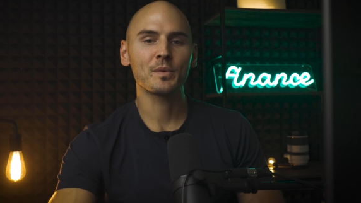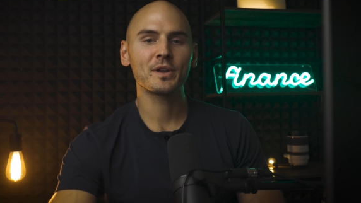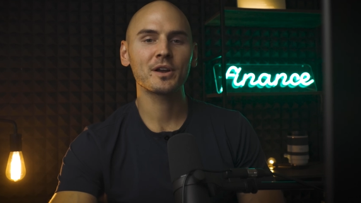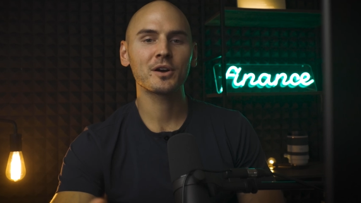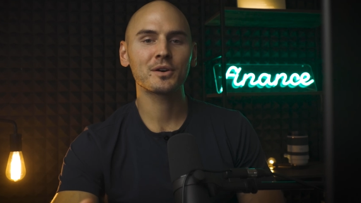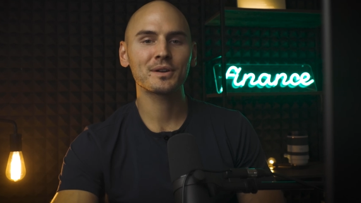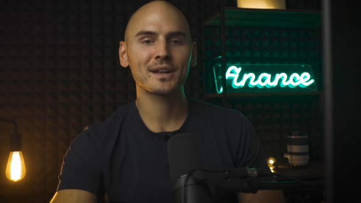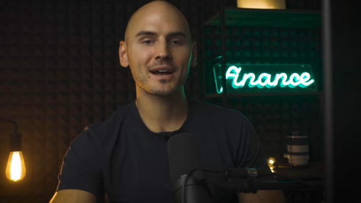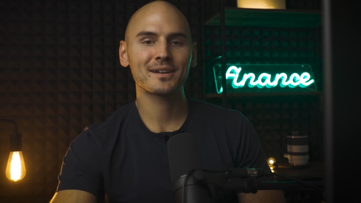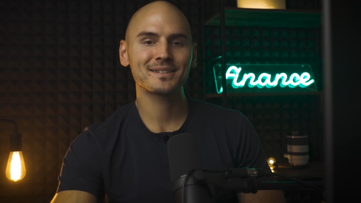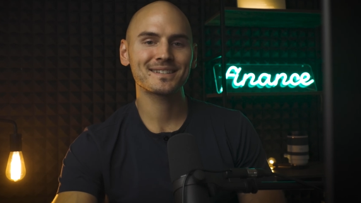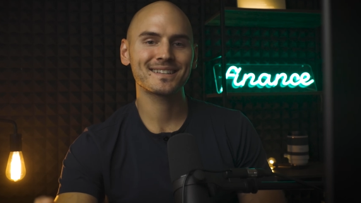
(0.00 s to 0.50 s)
we
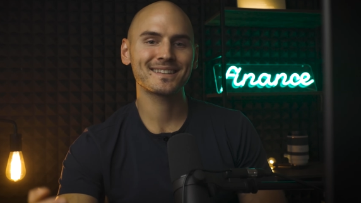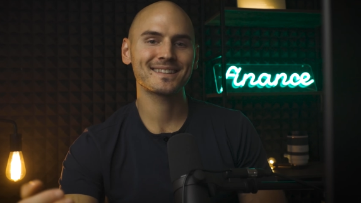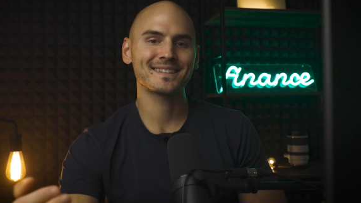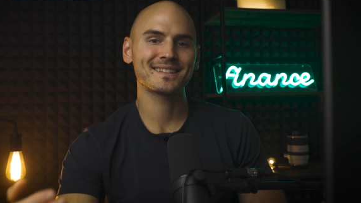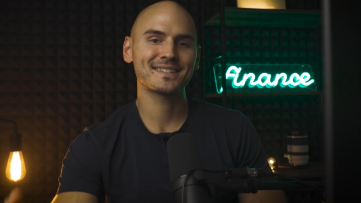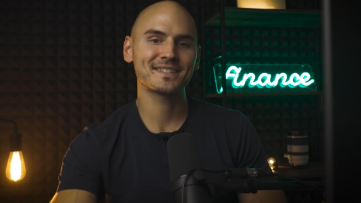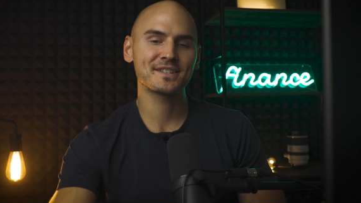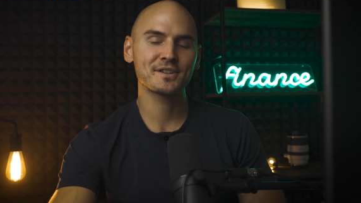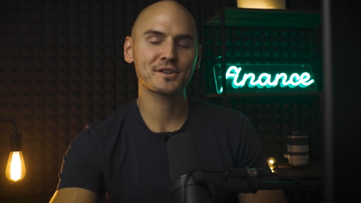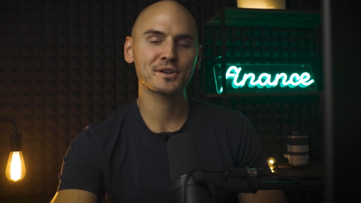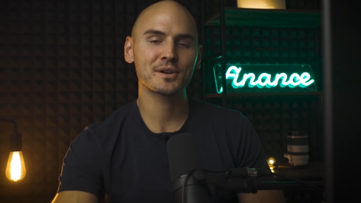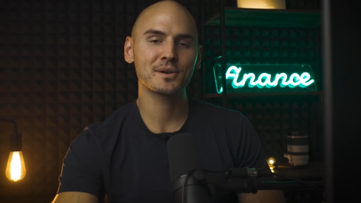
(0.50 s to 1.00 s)
go down to
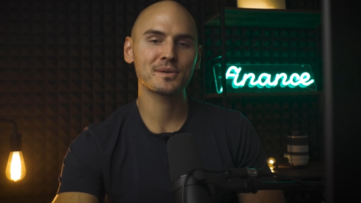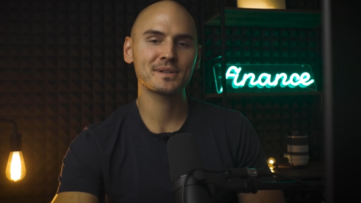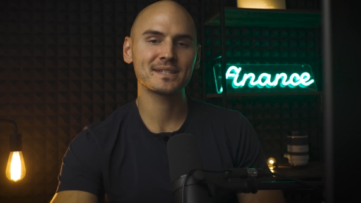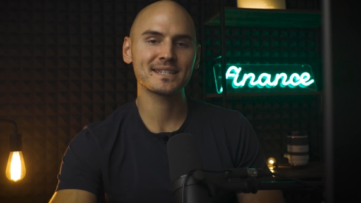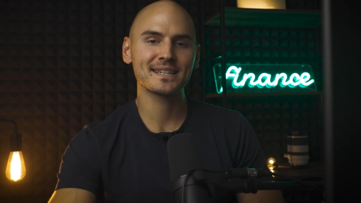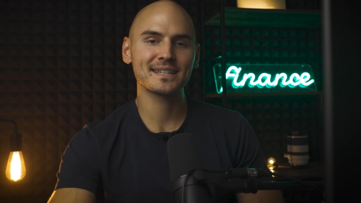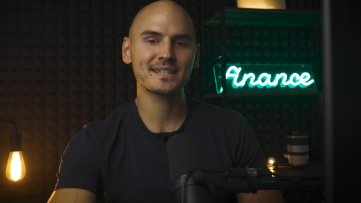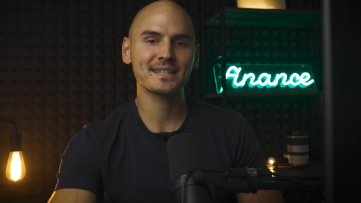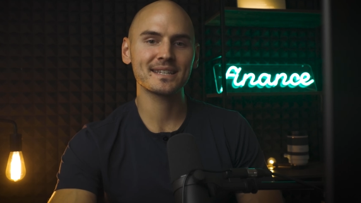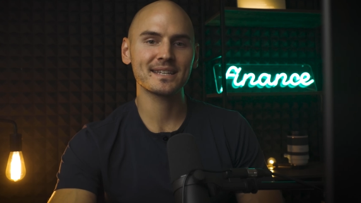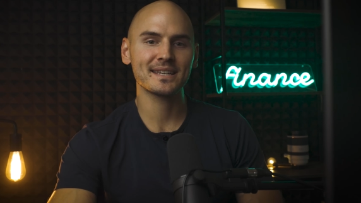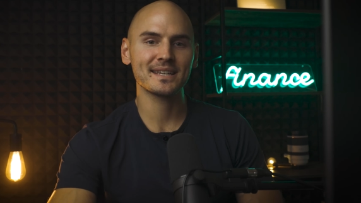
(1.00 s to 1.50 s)
the zero
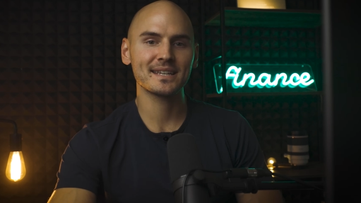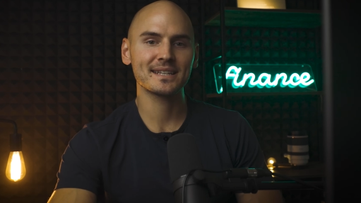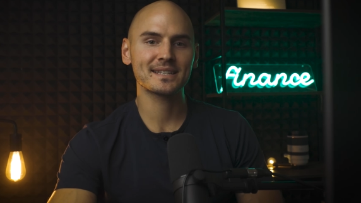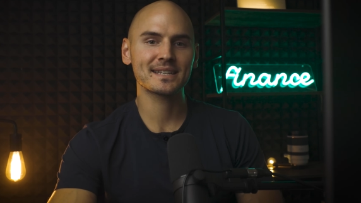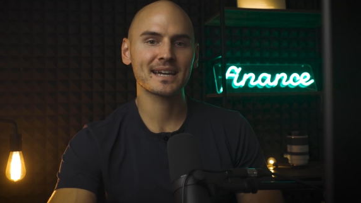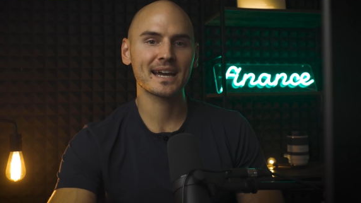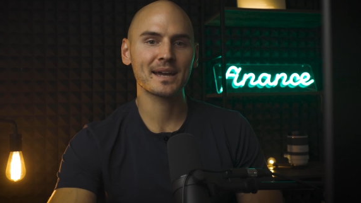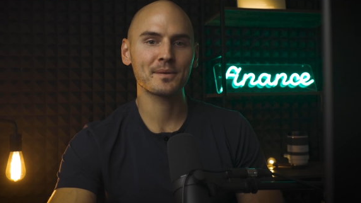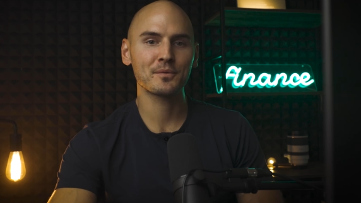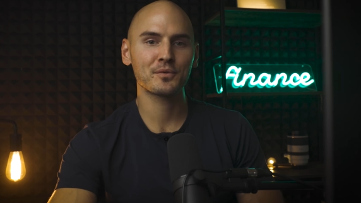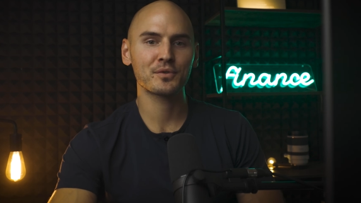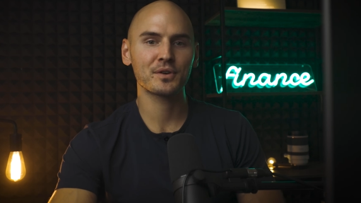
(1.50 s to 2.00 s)
DTE
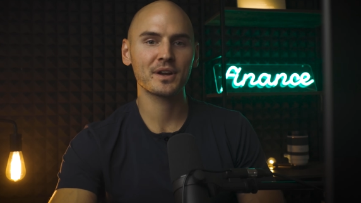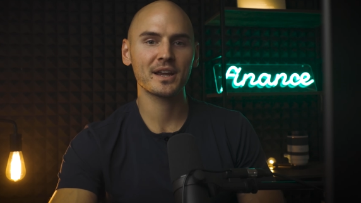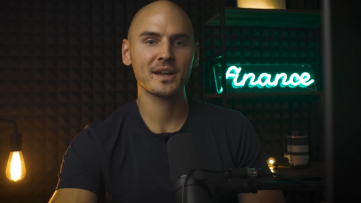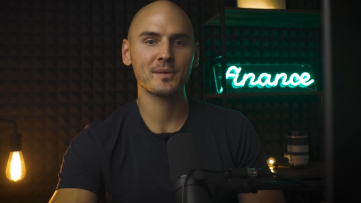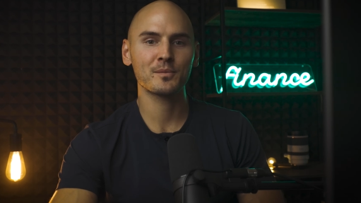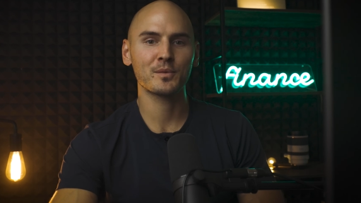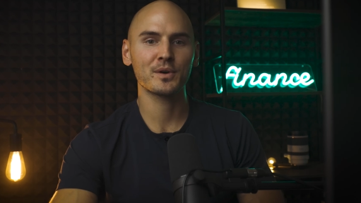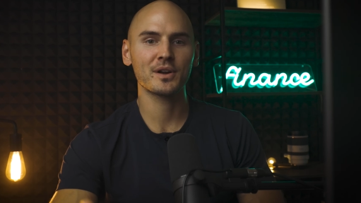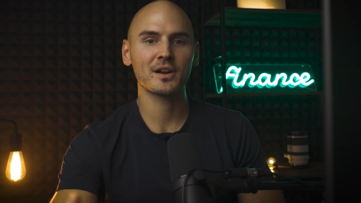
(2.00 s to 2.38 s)
time frame,